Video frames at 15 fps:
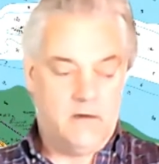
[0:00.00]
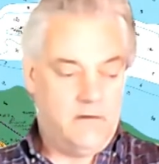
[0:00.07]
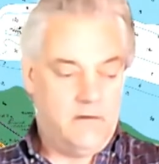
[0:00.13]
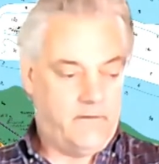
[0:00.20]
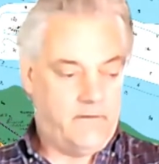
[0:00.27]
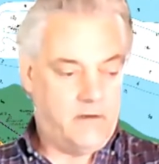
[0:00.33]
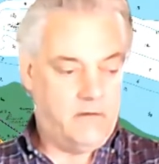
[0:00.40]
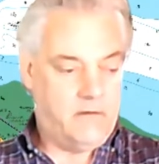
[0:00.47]

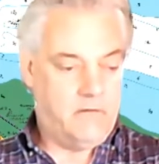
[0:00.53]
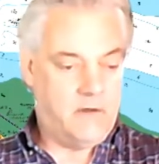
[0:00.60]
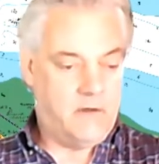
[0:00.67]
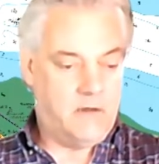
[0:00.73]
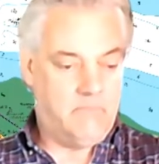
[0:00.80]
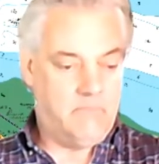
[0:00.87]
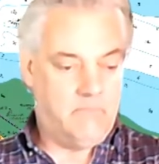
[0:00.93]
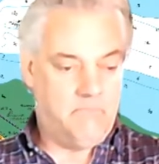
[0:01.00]

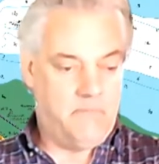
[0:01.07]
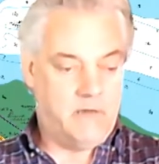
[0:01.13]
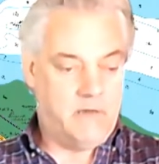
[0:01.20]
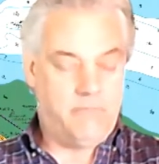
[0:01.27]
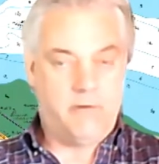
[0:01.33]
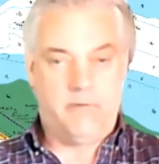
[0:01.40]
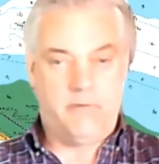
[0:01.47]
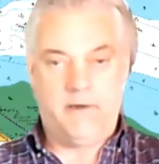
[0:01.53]
So,
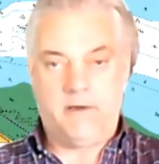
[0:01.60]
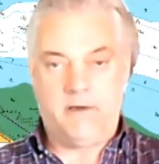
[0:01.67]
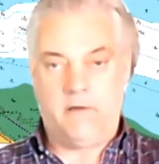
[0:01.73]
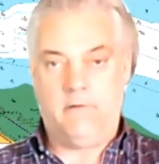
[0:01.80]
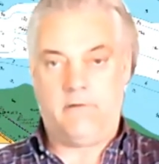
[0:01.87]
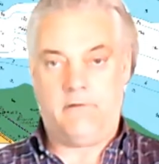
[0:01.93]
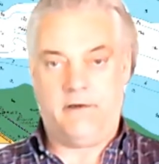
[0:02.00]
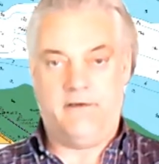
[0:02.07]
probably
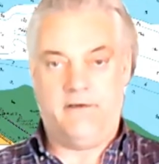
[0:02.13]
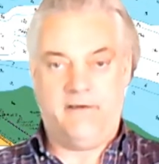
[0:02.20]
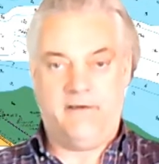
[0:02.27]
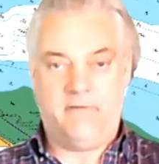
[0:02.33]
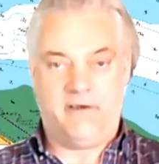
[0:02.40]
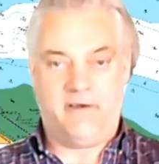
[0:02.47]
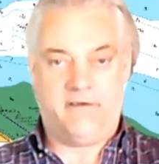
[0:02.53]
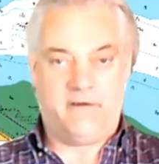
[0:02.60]
don't drink too
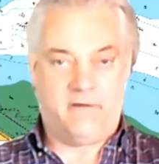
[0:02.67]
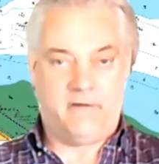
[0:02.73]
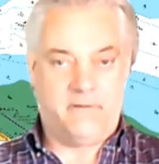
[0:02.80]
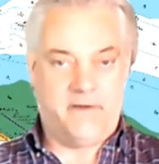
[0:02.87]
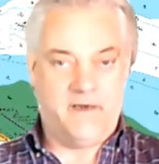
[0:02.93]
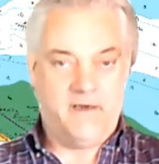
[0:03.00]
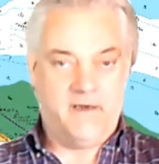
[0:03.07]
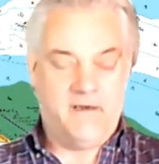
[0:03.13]
much
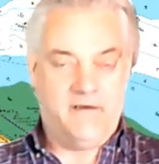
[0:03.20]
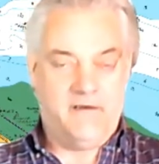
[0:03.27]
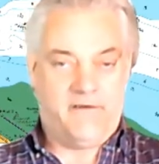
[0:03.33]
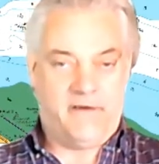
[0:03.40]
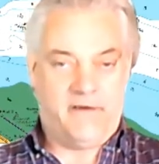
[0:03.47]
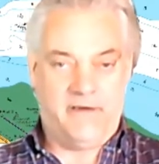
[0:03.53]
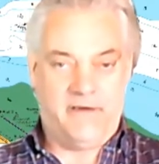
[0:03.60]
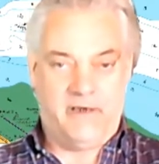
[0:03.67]
coffee.
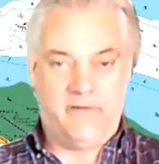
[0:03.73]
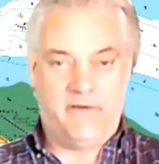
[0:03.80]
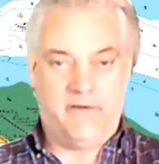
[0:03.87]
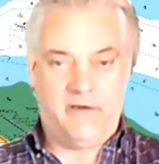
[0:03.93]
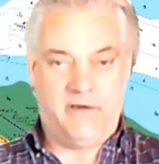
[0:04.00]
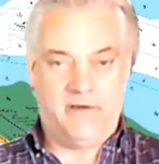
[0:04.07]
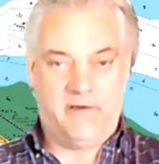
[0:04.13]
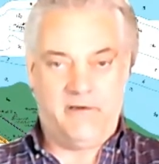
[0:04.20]
Certainly, if you're
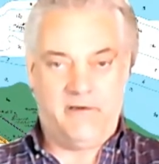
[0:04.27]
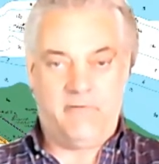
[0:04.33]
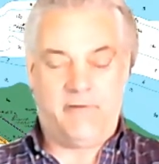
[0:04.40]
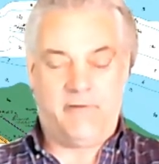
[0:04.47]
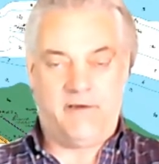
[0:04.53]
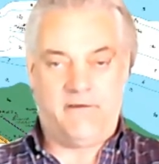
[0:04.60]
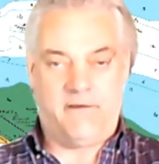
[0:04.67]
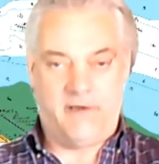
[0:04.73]
going to do a
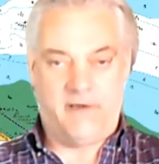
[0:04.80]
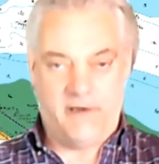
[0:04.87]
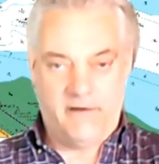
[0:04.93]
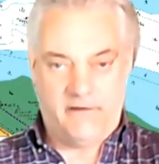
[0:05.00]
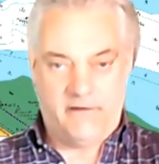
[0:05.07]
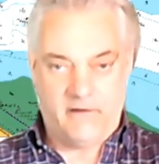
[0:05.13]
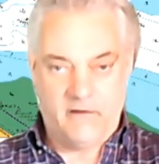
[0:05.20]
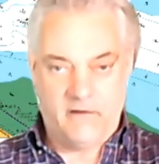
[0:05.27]

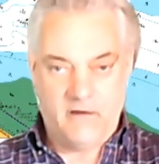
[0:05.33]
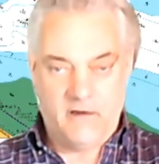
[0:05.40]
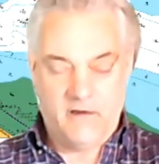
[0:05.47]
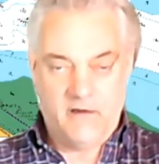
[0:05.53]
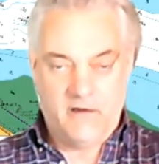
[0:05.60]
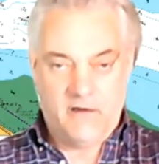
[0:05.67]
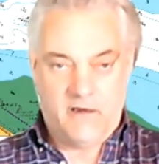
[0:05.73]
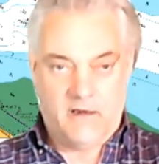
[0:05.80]
presentation
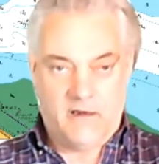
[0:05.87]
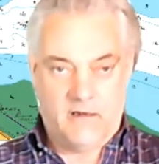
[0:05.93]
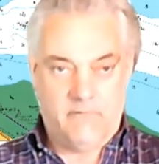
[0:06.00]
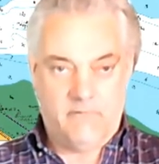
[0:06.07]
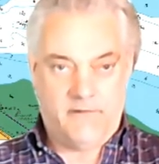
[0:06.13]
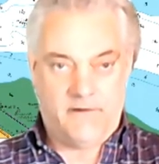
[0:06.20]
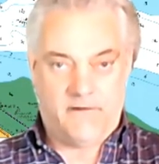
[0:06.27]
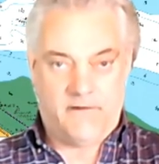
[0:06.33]

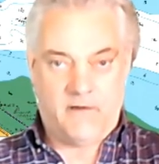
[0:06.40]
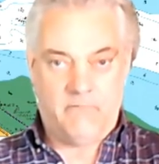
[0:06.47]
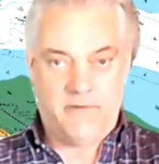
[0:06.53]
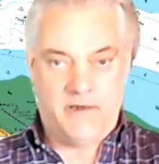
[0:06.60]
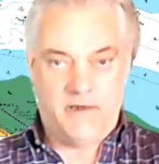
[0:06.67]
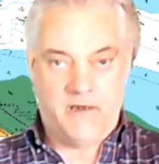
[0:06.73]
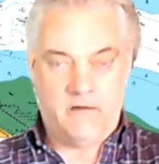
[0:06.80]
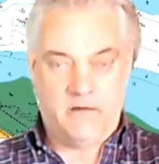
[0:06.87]
to
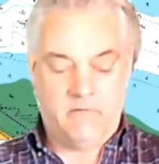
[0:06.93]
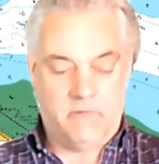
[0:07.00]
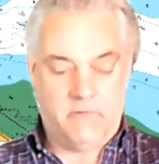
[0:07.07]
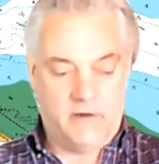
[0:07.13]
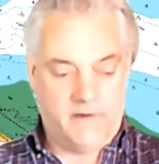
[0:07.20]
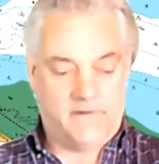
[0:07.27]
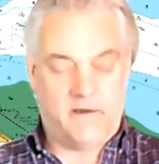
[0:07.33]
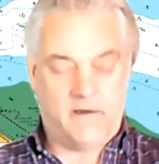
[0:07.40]
somebody, the
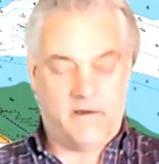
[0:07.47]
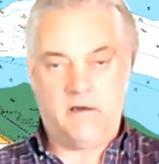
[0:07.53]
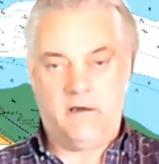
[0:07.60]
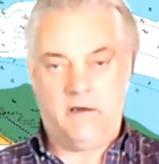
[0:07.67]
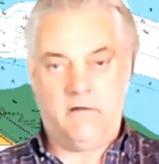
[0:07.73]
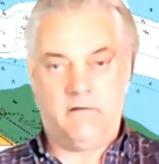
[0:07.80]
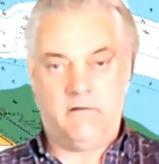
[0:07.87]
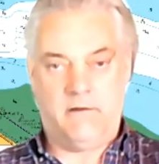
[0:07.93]
worst thing that
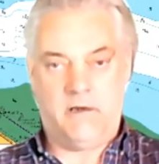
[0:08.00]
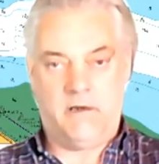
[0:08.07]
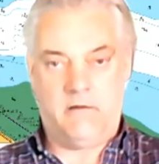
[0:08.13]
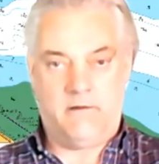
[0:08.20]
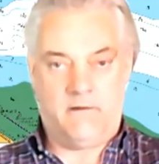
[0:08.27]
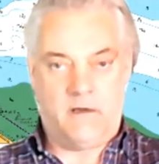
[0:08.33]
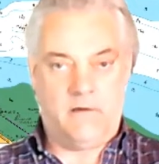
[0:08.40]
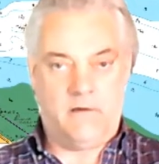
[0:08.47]
you can do
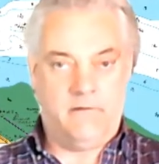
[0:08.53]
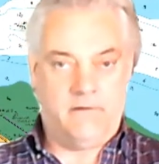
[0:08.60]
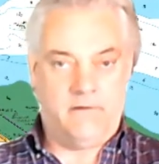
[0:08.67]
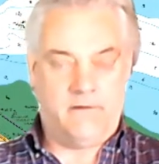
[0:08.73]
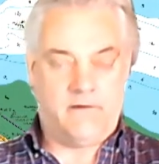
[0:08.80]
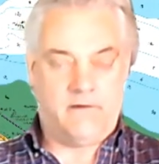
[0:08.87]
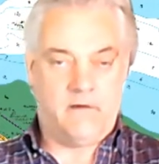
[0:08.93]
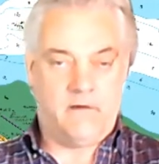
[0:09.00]
is load
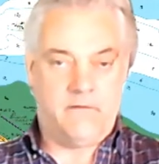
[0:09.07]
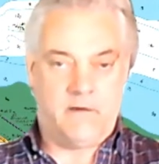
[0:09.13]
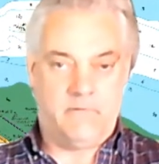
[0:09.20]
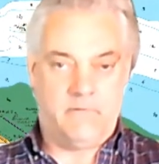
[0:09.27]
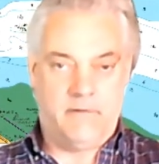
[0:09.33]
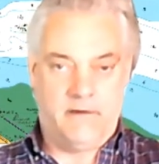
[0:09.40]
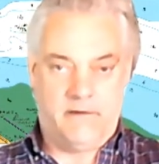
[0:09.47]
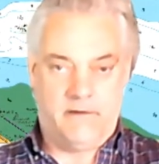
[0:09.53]
yourself up
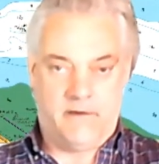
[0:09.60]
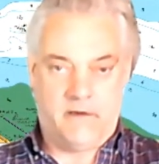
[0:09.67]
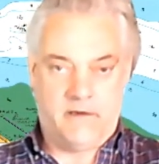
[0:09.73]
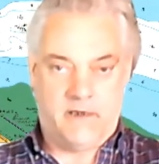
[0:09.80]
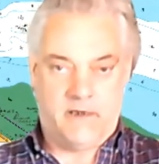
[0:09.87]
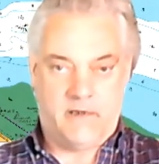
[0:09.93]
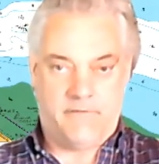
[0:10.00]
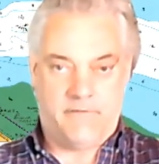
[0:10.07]
with
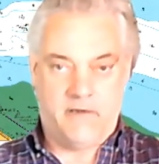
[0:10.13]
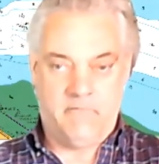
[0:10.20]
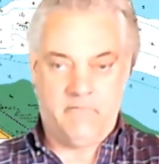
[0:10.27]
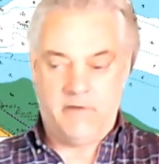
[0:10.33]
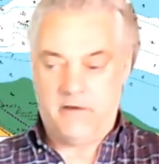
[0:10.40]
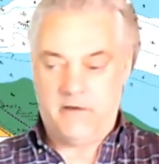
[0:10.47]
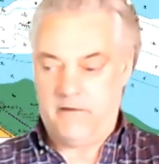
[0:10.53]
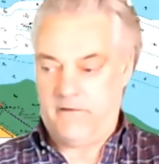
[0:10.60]
caffeine
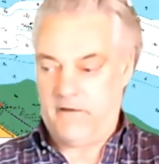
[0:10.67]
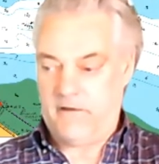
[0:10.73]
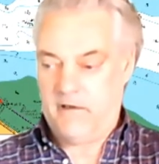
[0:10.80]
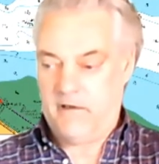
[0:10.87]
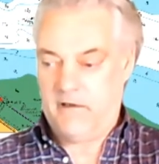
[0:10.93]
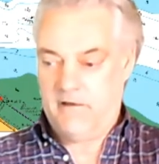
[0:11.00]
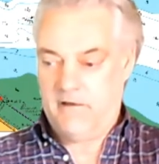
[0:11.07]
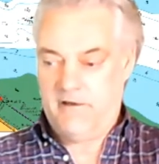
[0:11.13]
because
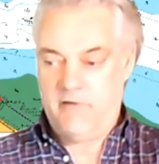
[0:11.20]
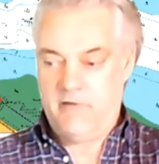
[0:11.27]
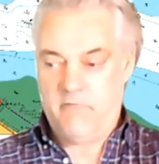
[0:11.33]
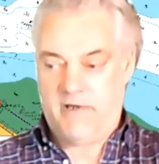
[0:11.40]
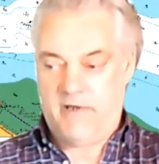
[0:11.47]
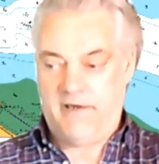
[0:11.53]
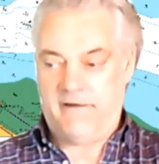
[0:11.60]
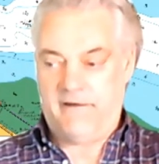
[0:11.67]
you
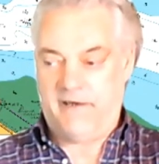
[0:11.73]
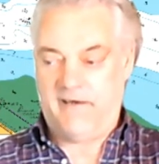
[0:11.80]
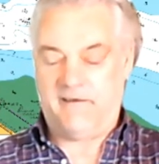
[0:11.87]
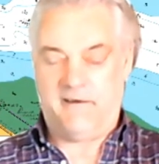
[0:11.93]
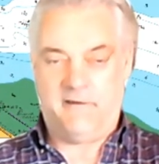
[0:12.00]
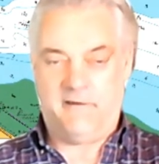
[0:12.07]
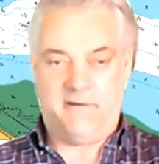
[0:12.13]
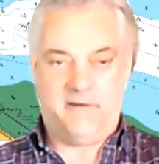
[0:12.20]
may think
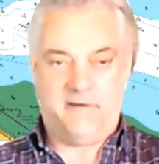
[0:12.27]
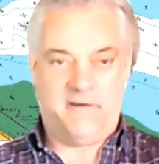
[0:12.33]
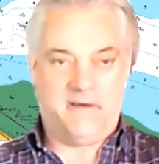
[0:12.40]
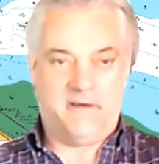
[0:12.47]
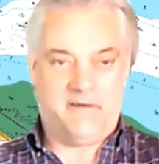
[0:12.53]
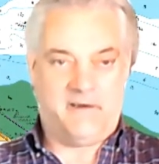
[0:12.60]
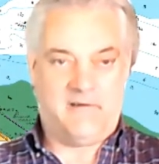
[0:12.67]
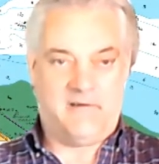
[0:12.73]
that you're doing a
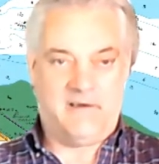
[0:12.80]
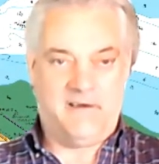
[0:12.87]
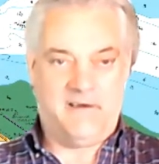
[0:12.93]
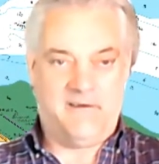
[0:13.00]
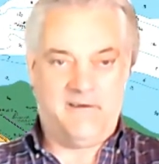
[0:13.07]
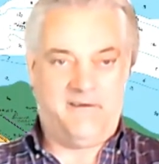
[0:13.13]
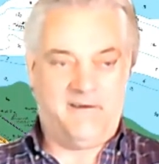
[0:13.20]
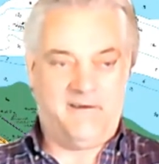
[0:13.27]
thoroughly
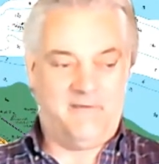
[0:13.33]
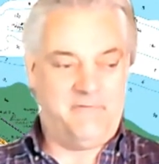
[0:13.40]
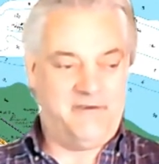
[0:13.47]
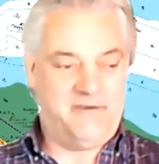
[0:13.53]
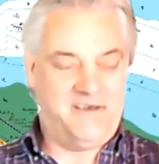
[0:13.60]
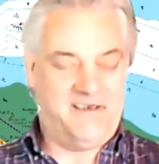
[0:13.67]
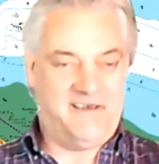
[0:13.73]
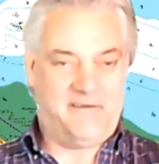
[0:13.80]
good job, but
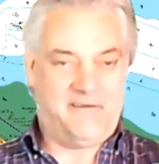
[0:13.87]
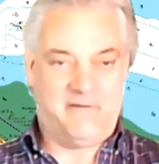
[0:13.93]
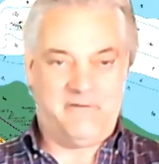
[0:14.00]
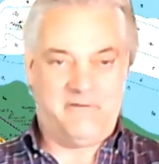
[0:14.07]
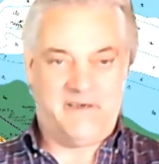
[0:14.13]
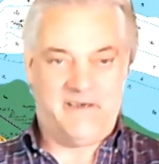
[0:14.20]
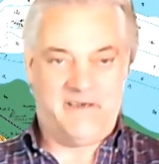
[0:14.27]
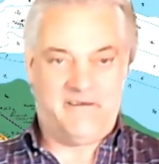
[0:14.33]
in actual
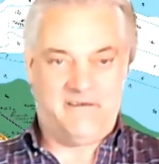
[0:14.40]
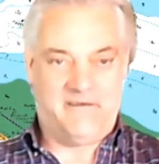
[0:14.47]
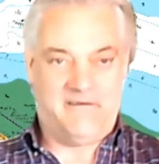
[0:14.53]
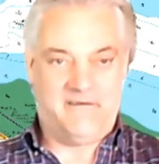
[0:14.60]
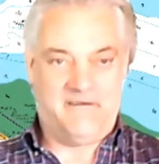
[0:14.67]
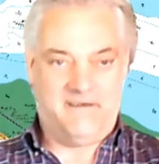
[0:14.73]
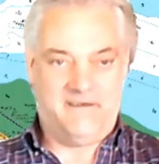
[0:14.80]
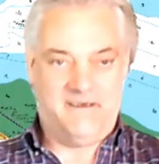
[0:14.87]
fact,
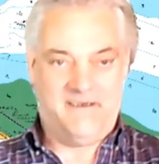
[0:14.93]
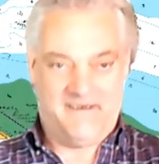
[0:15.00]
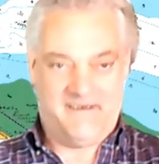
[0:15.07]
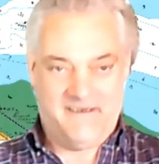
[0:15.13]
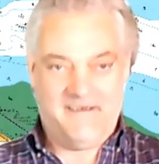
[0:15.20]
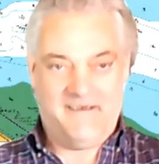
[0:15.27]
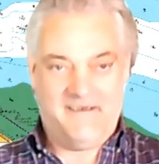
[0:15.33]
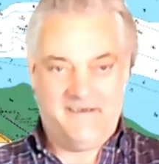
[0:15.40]
you're
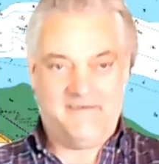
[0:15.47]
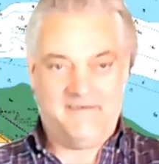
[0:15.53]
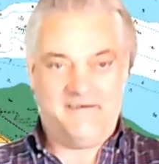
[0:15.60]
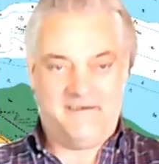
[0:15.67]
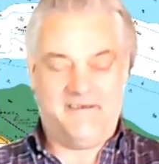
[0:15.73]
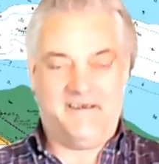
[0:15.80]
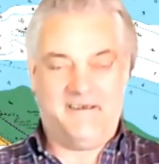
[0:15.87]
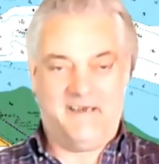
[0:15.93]

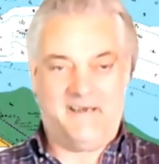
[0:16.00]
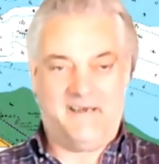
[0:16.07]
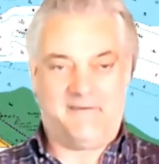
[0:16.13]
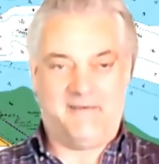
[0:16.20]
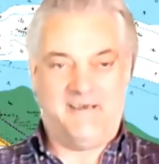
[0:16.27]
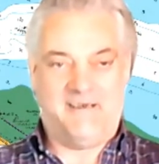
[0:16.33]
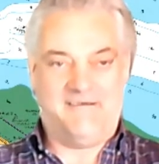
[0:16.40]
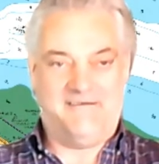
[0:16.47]
doing a less
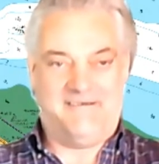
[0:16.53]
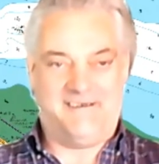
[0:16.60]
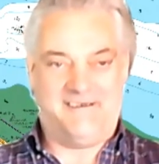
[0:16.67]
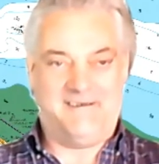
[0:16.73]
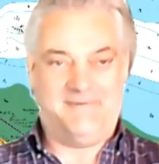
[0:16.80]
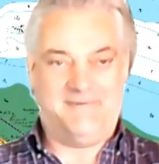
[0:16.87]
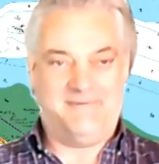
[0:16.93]
well job.